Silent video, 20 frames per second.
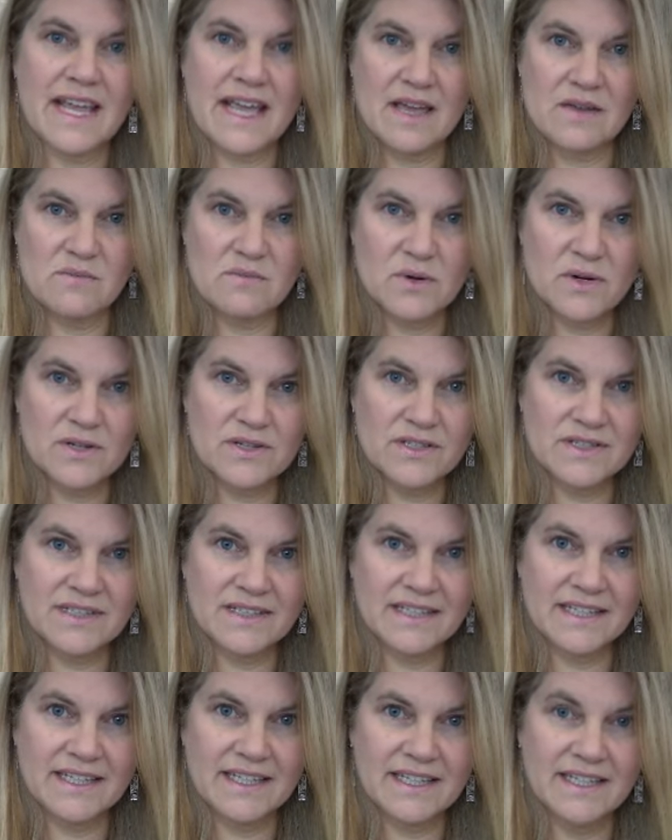and
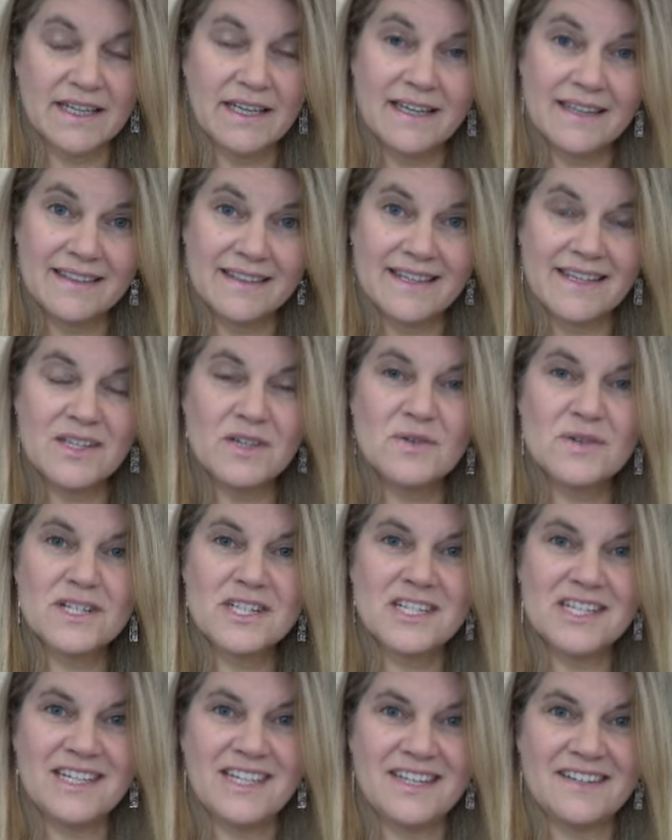personally that you
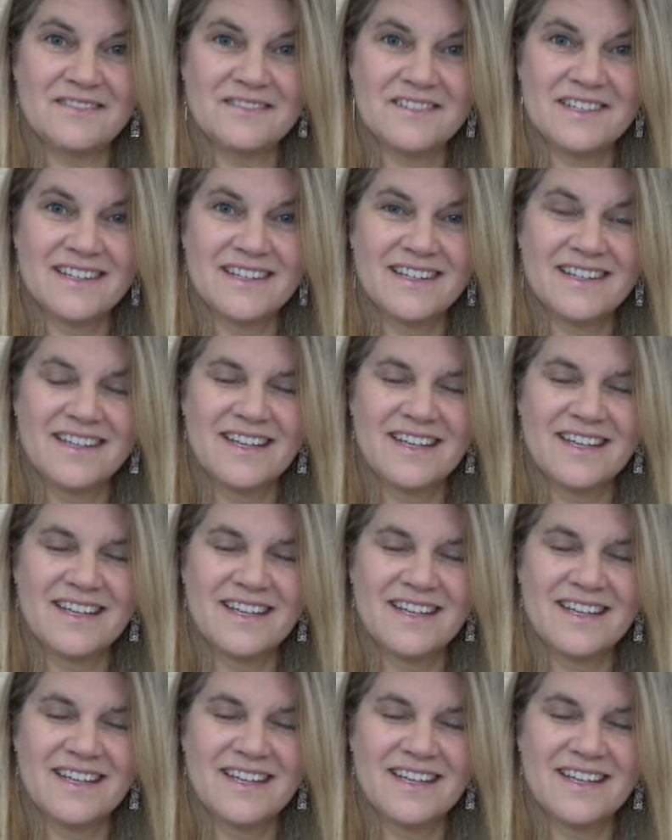achieved.